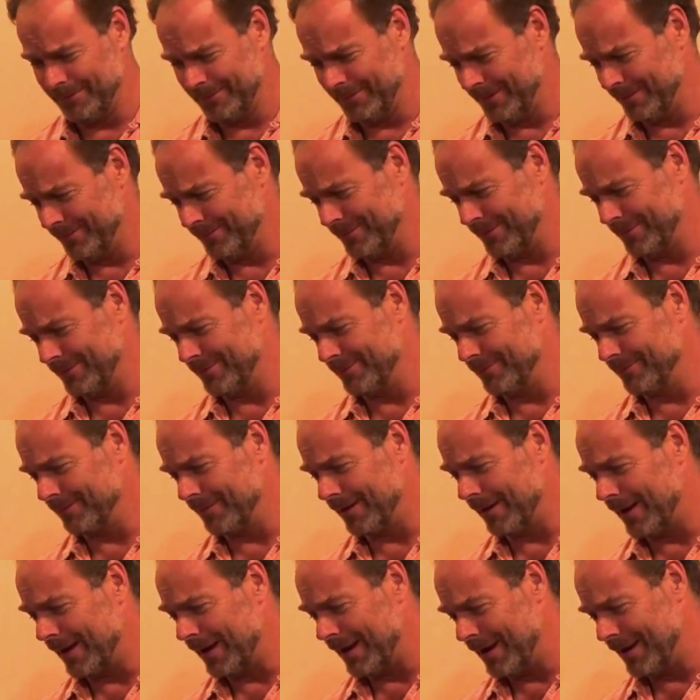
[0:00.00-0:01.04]
We have to
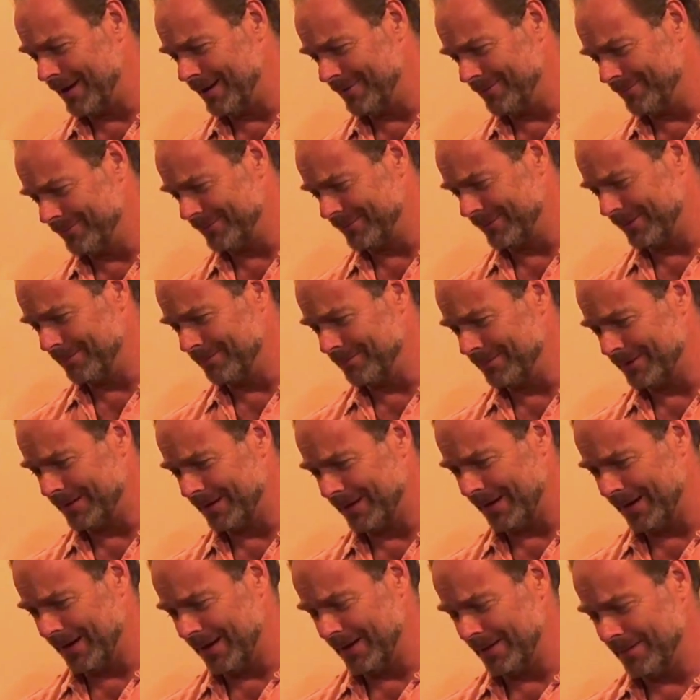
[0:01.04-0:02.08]
drive
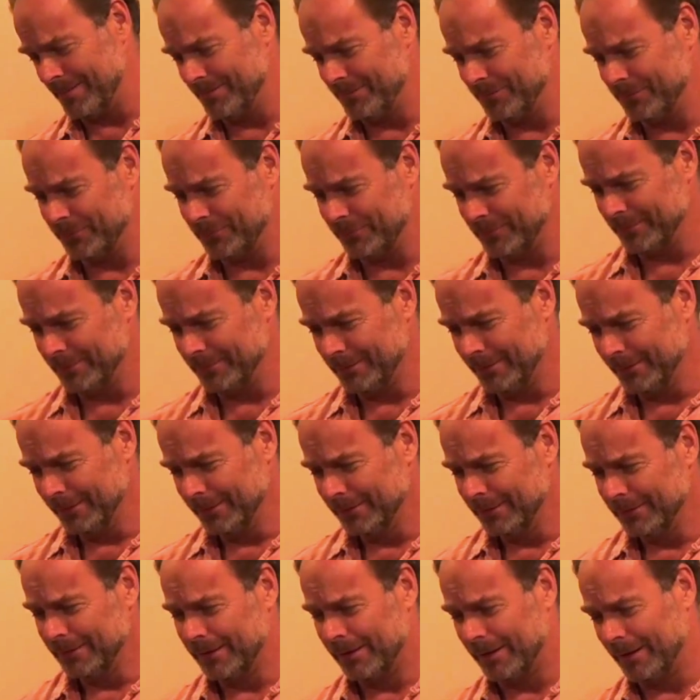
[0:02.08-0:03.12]
sometimes
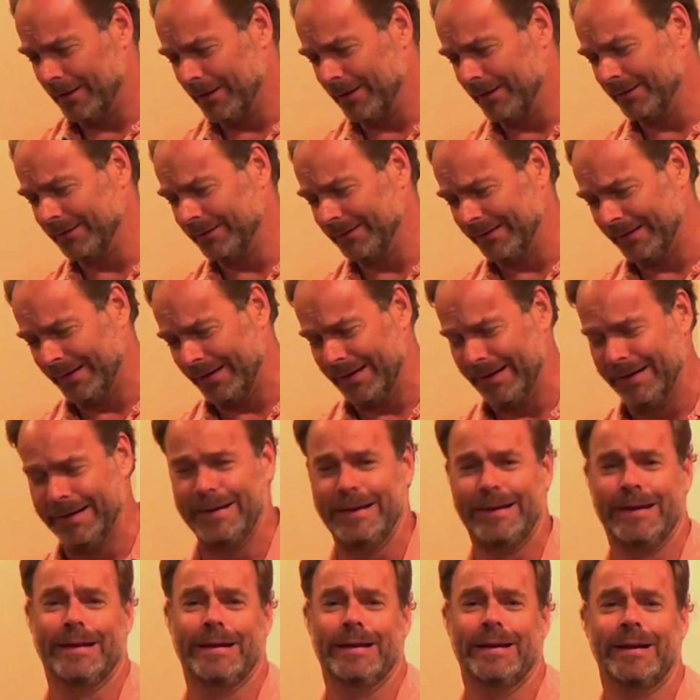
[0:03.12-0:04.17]
all
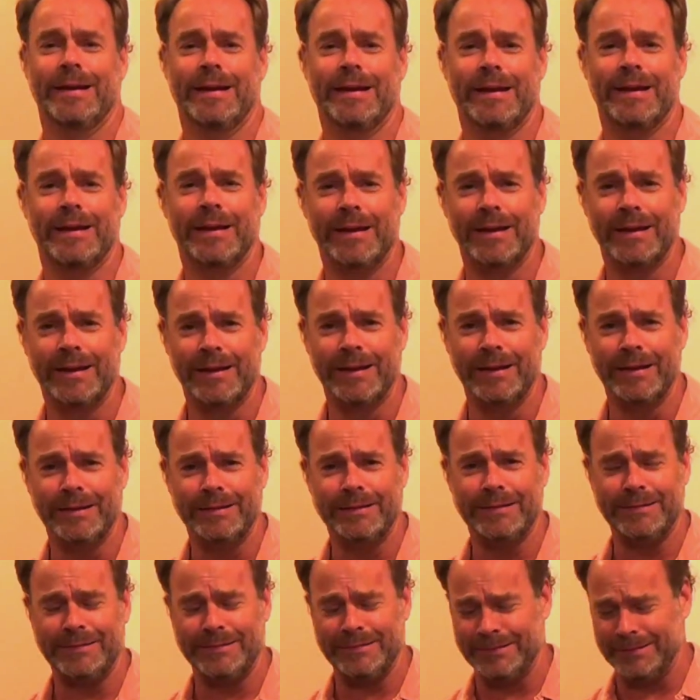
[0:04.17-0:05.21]
day to get a
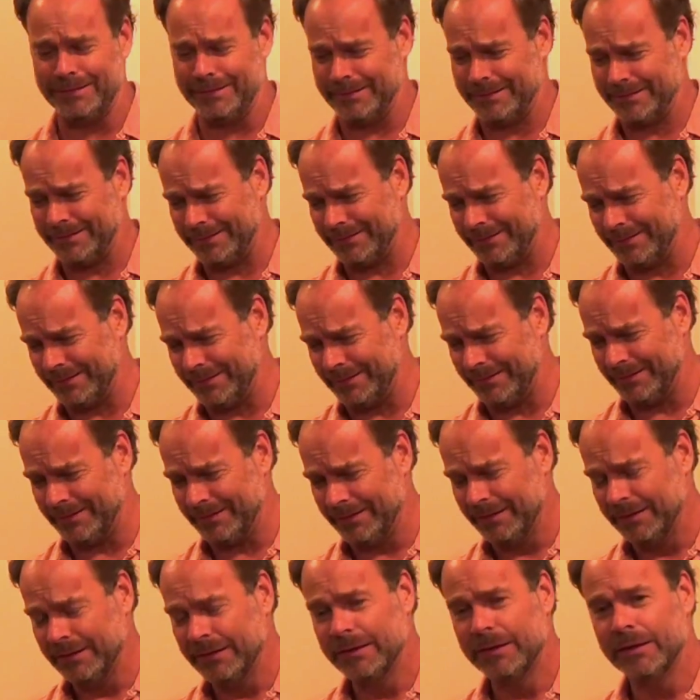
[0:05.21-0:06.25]
gig. Sometimes
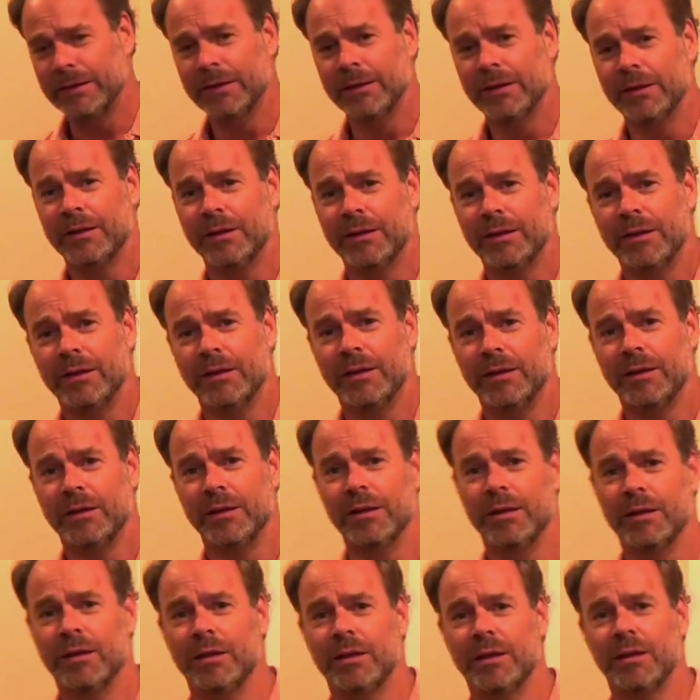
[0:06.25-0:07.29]
the AC
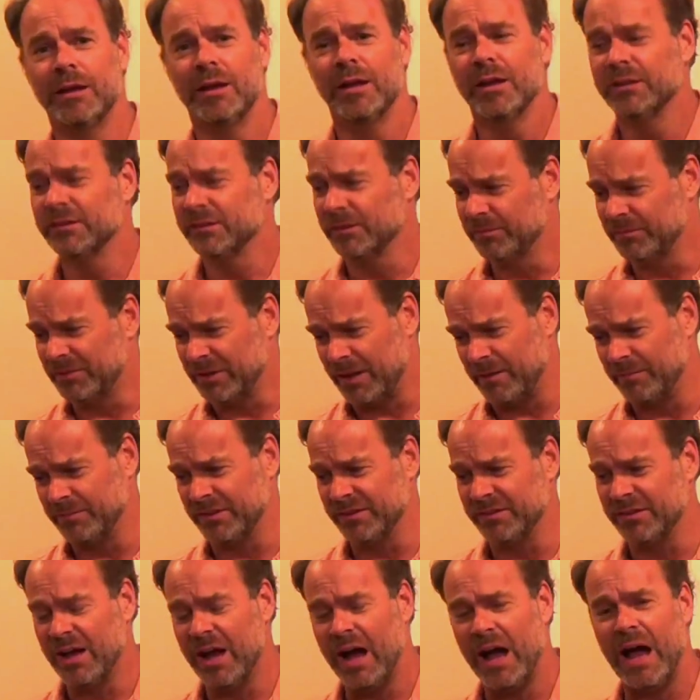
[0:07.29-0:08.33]
doesn't work. Sometimes
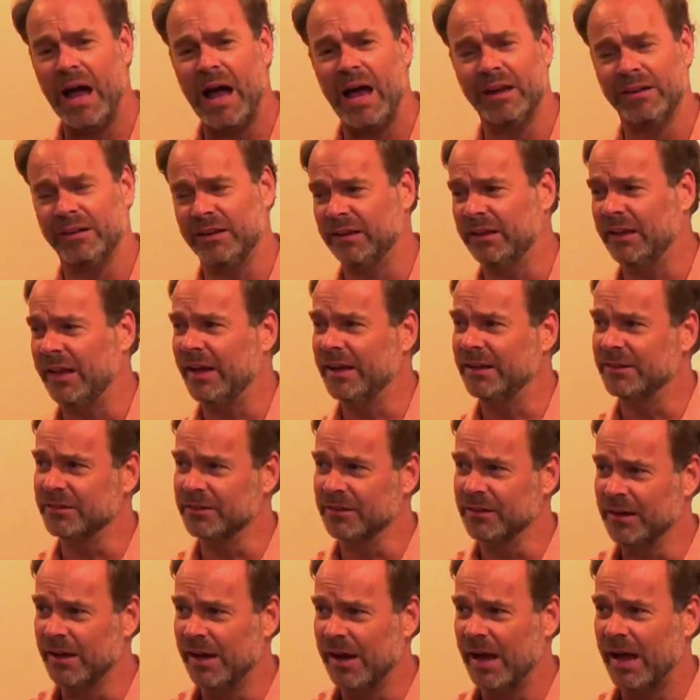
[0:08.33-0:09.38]
it's hot, the lights
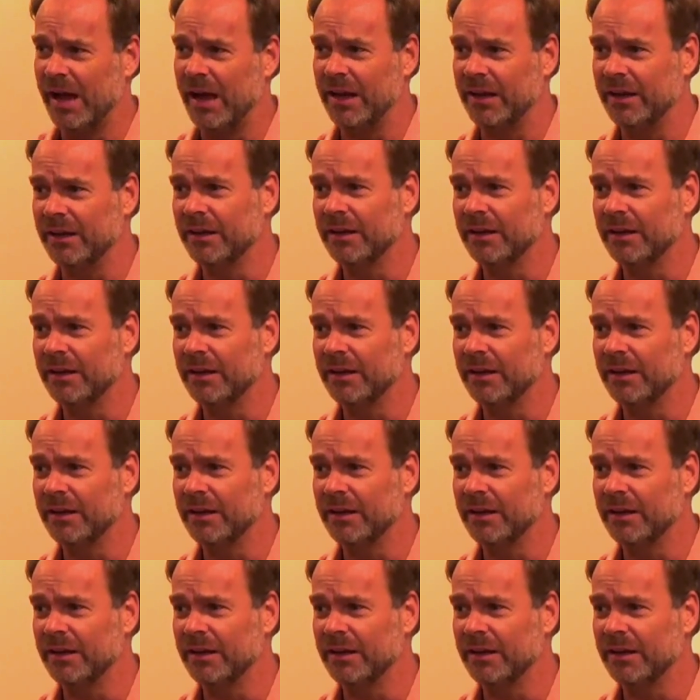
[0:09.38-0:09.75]
are hot.